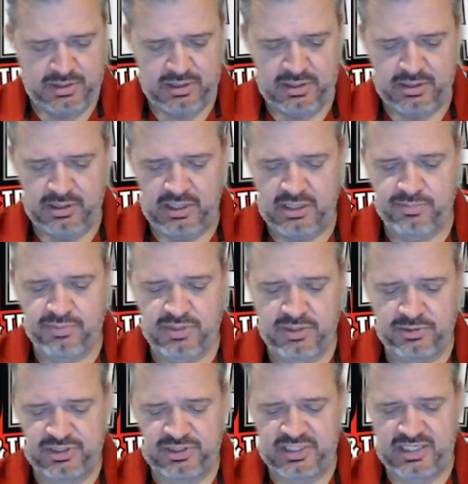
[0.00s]
in the Pro
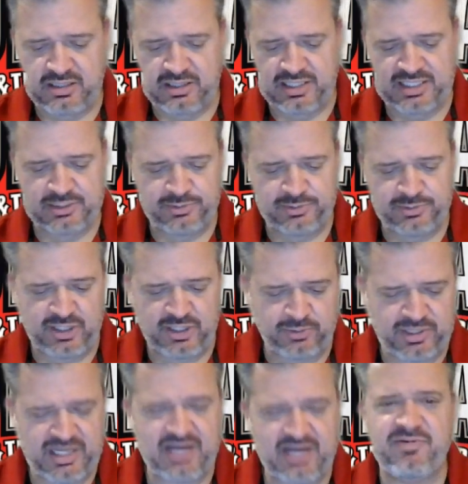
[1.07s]
Stock class. We figured
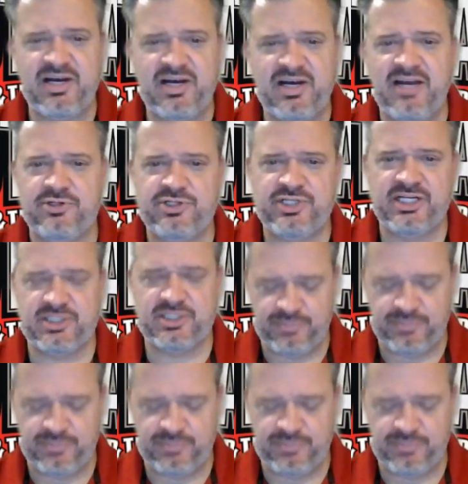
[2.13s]
we'd have 5 or 6 being a